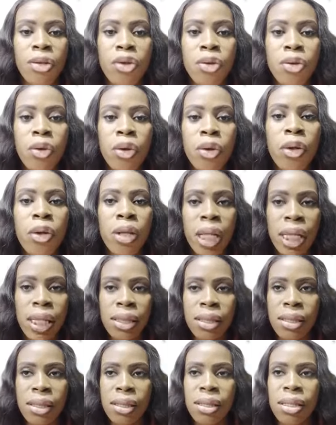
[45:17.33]
you know
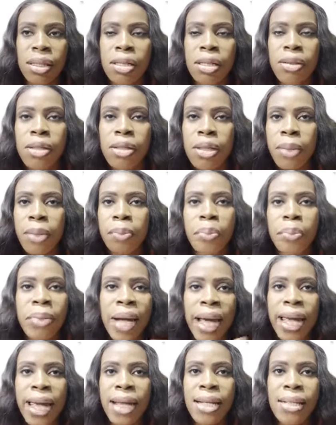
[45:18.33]
that the
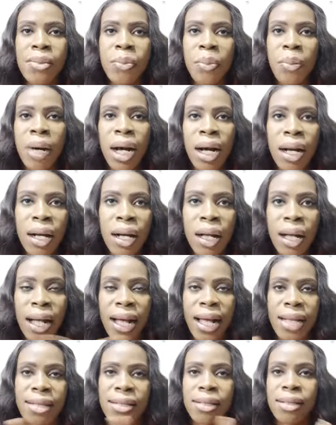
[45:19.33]
buyer's bank
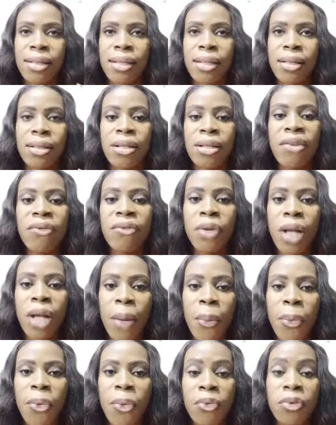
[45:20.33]
has given
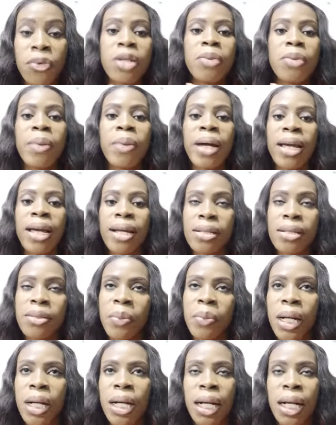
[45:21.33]
approval, the buyer's
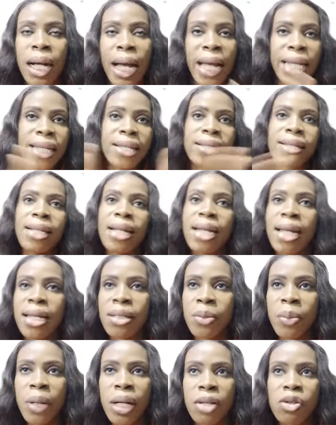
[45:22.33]
bank and the
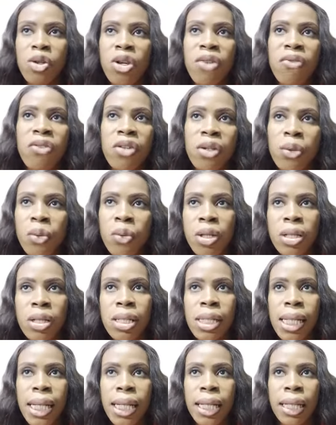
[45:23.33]
seller's bank. So if you're the one
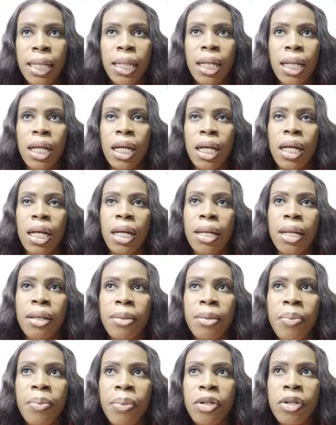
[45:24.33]
selling,
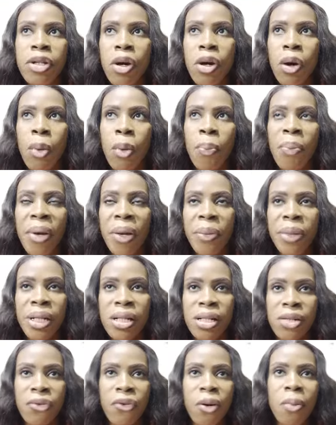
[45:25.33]
your
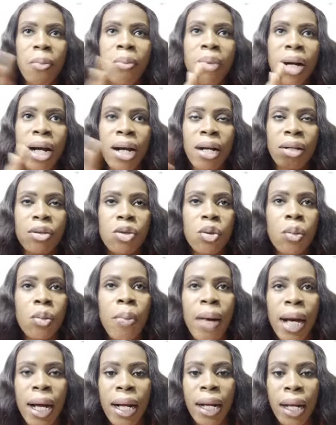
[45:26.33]
payment is from bank to
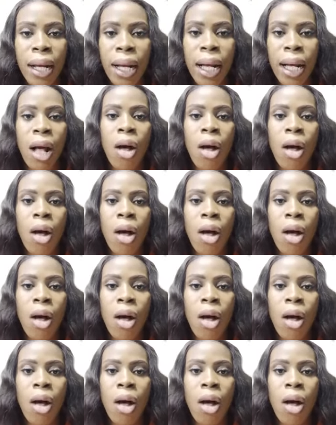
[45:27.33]
bank.